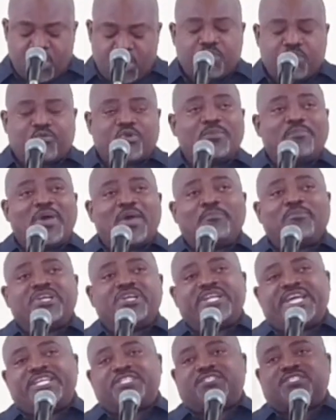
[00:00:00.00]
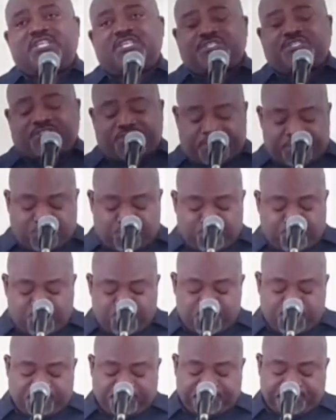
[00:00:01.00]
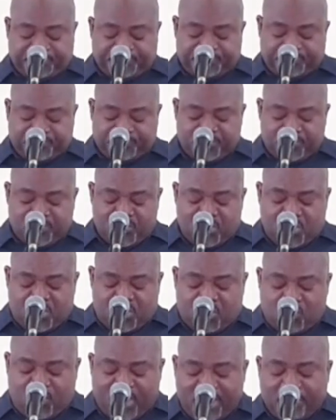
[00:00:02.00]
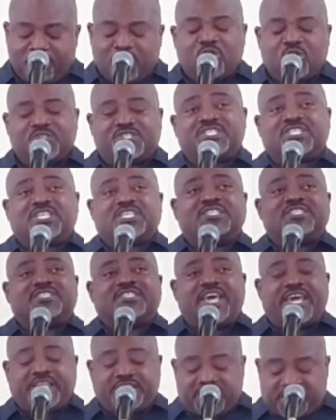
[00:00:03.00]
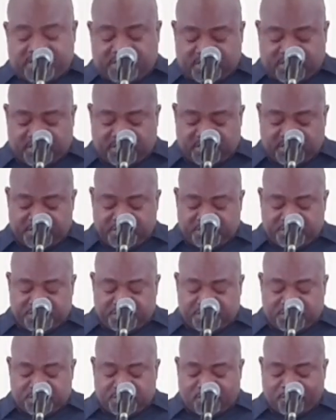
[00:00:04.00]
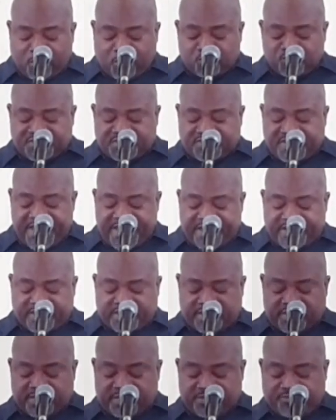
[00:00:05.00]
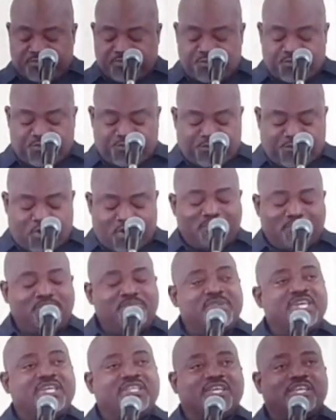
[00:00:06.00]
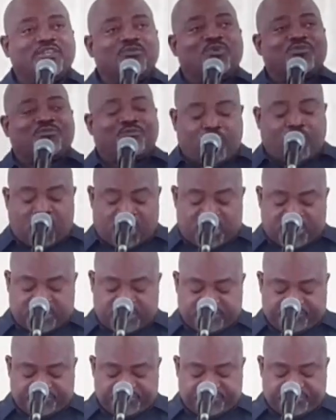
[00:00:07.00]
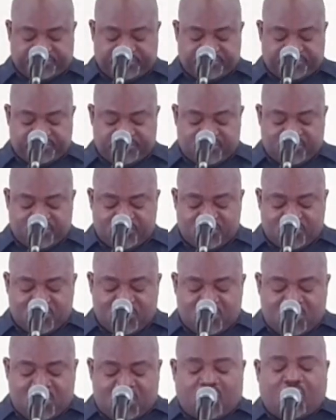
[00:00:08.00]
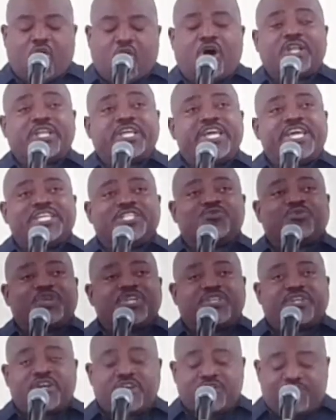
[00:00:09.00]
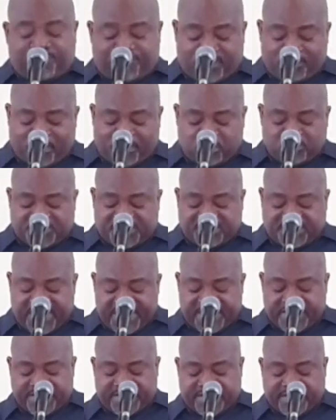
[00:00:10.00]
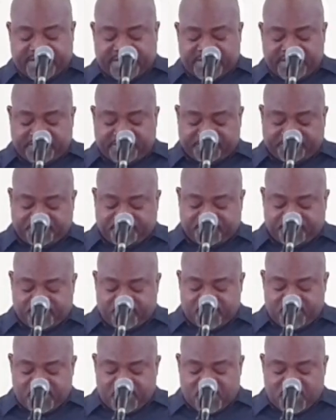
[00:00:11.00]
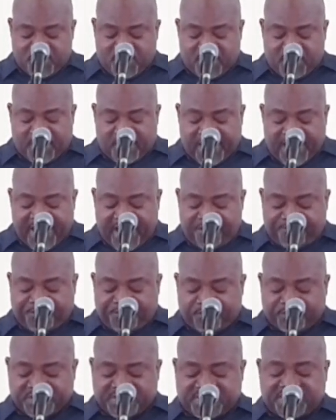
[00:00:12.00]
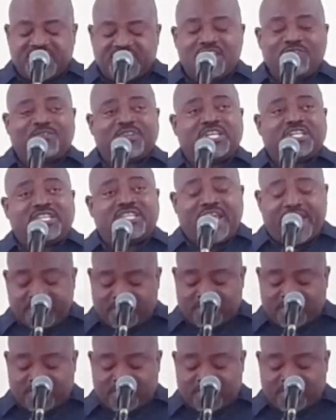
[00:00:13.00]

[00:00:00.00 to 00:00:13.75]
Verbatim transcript: Remember in Exodus 32, when Moses ascended to Mount Sinai for a meeting with God. On his return from Mount Sinai, after receiving the Ten